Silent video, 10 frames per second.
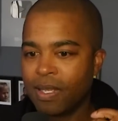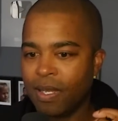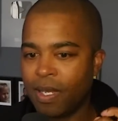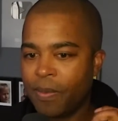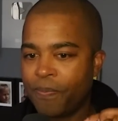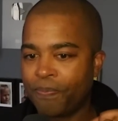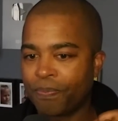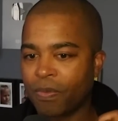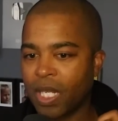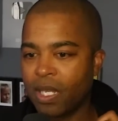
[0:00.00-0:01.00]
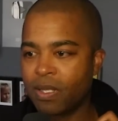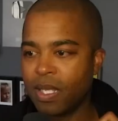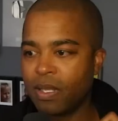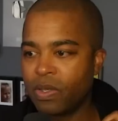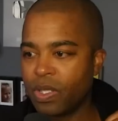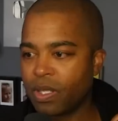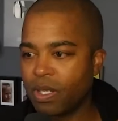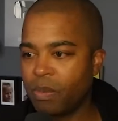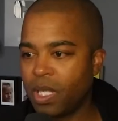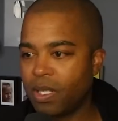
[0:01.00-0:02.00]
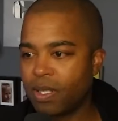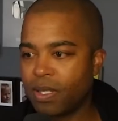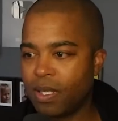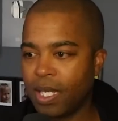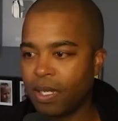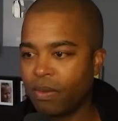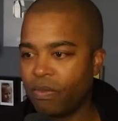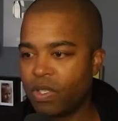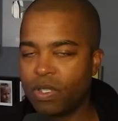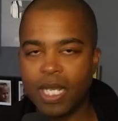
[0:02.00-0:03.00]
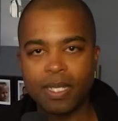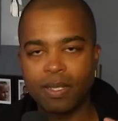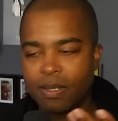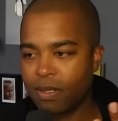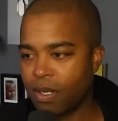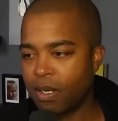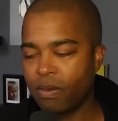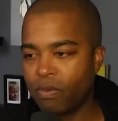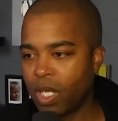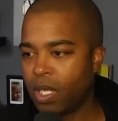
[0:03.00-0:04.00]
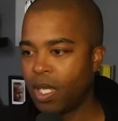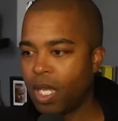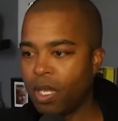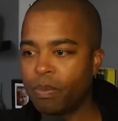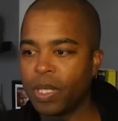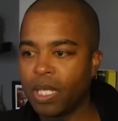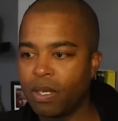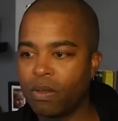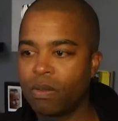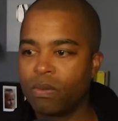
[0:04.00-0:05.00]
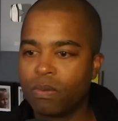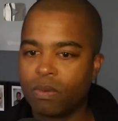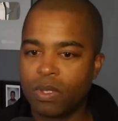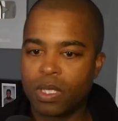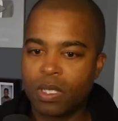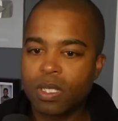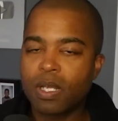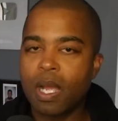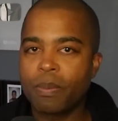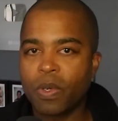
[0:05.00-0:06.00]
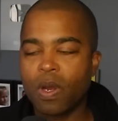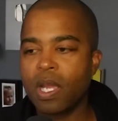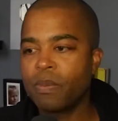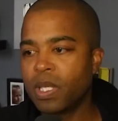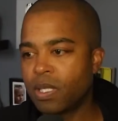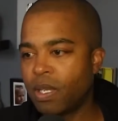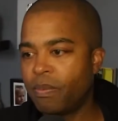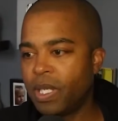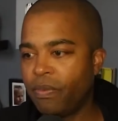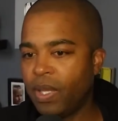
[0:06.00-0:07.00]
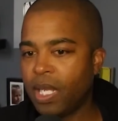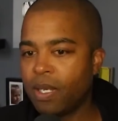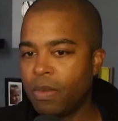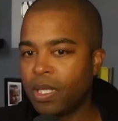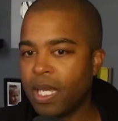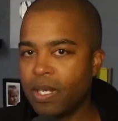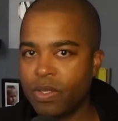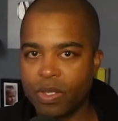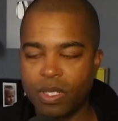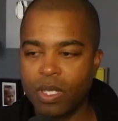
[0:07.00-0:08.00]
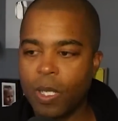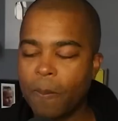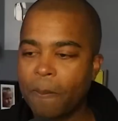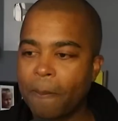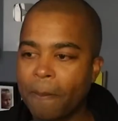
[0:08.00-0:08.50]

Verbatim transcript: Um, because then they're just gonna be just like vigilantes, kind of helping out stop crime and stuff. But if they can make that interesting,